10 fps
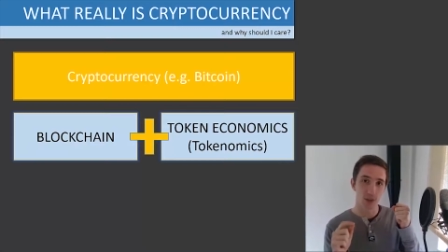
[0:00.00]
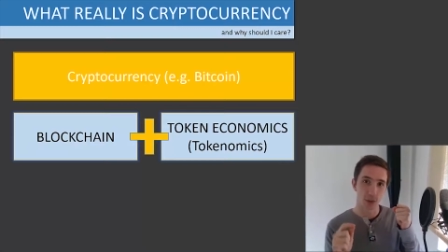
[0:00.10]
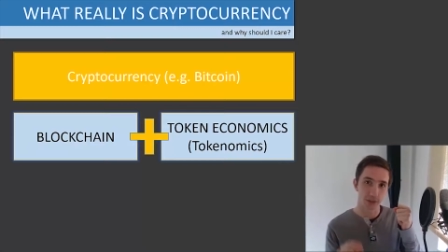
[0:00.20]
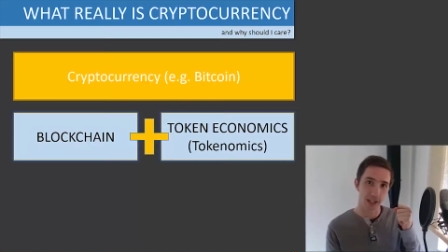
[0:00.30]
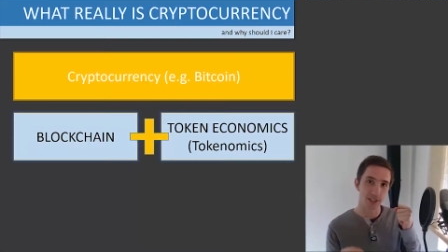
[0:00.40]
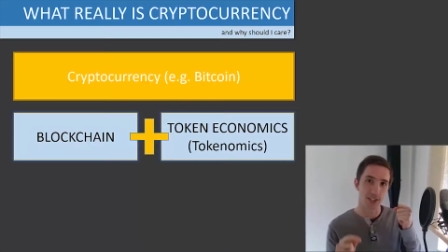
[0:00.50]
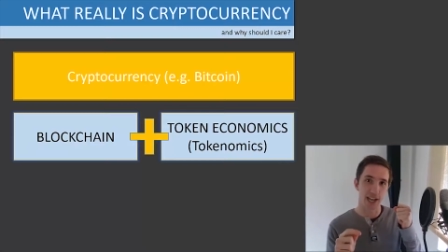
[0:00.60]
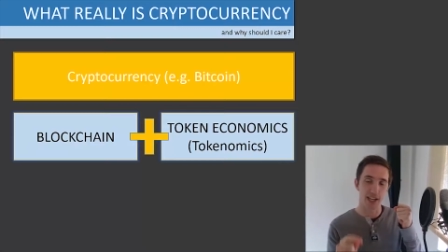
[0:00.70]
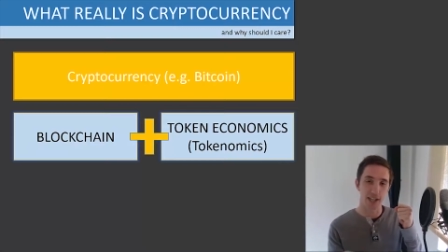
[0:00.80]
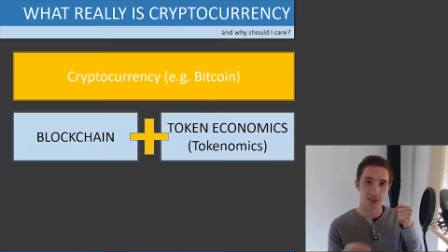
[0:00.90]
to
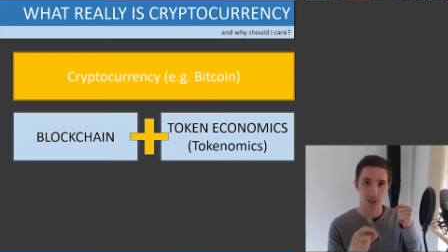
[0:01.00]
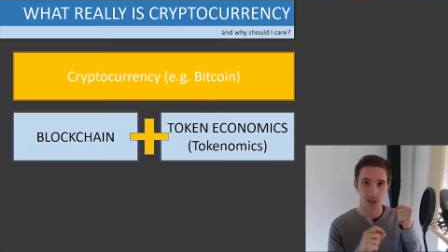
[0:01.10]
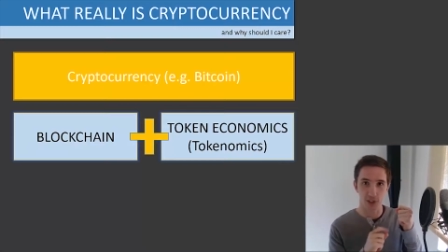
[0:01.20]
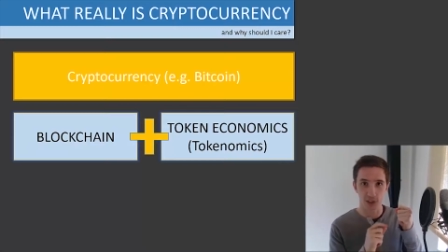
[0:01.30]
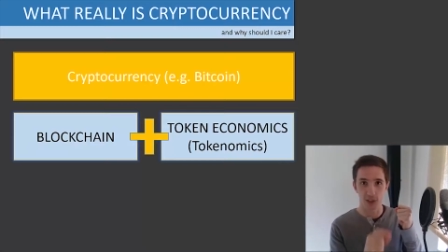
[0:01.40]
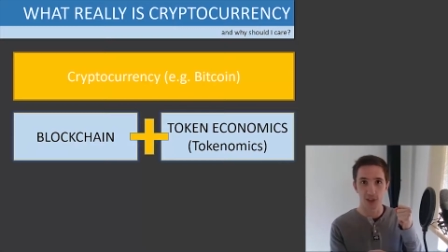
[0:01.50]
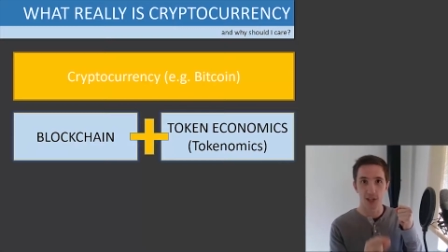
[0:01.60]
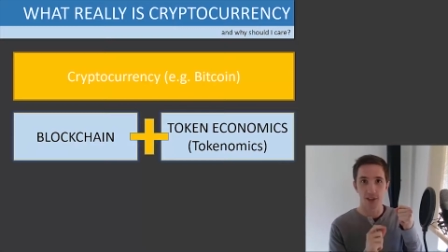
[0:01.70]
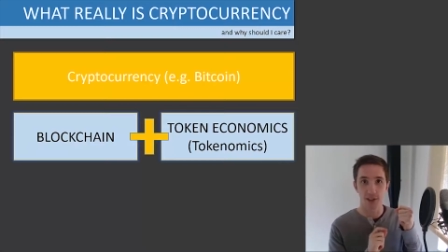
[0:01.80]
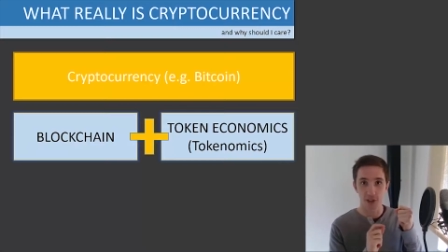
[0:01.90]
authenticate and secure
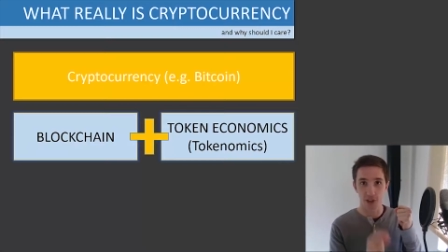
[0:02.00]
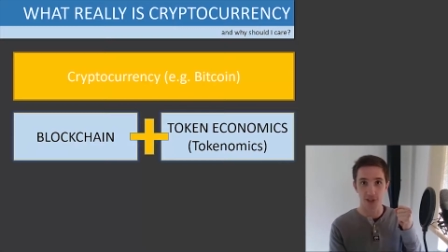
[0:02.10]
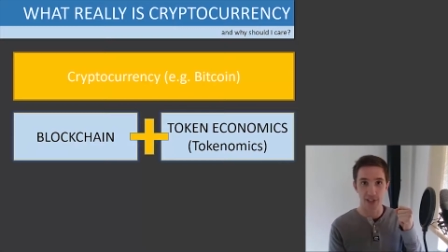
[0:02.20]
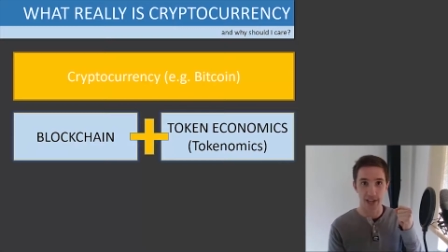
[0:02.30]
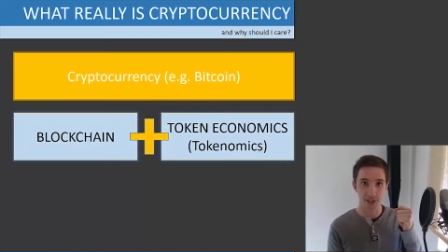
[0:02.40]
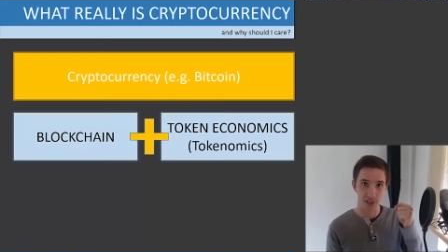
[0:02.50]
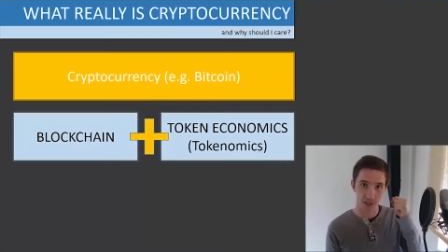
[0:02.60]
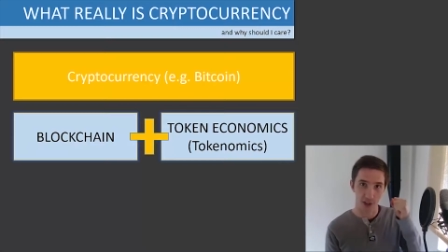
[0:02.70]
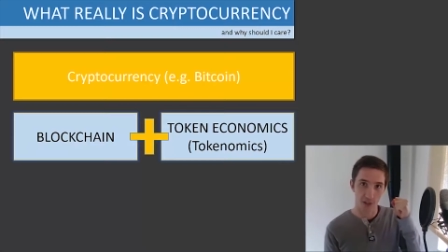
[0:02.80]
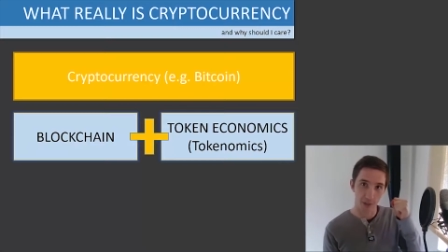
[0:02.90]
the
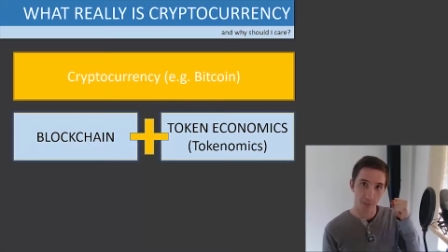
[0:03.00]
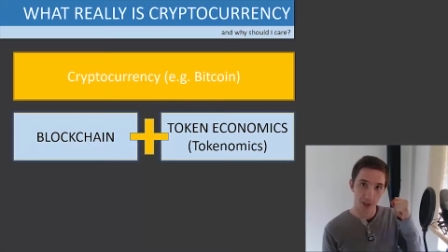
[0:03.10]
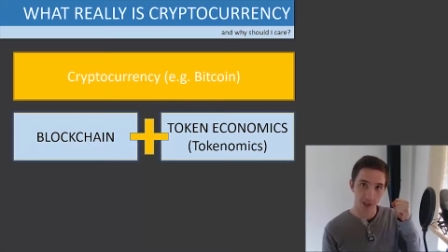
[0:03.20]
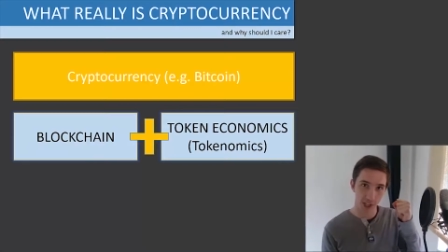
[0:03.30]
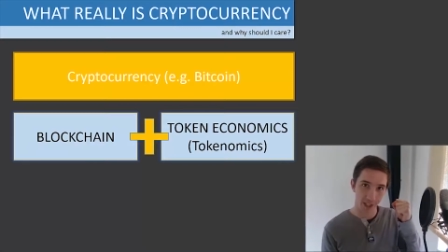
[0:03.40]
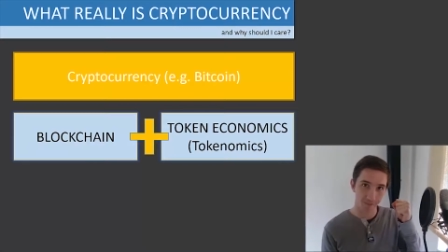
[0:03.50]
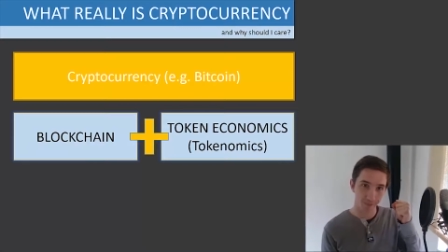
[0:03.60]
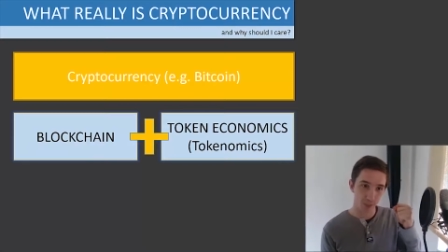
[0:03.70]
transactions on the blockchain.